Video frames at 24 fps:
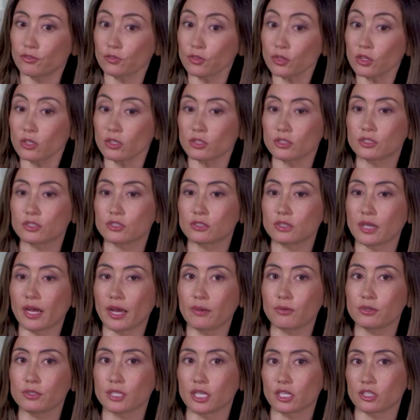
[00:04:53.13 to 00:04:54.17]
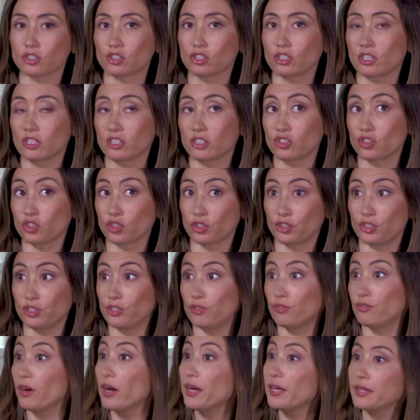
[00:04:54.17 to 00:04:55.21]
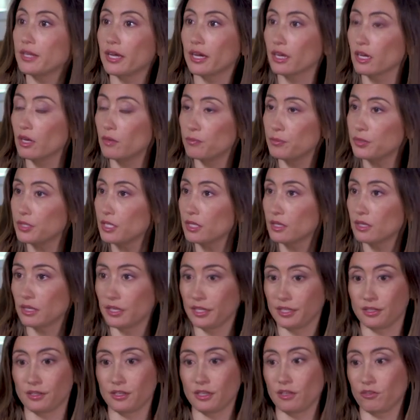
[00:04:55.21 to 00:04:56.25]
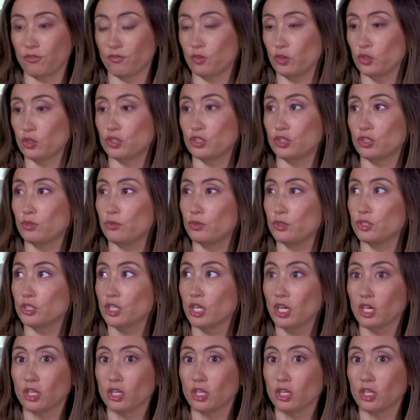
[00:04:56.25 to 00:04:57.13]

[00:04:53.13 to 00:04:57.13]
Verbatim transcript: first, I was actually on a journey to find that company. And at first, it was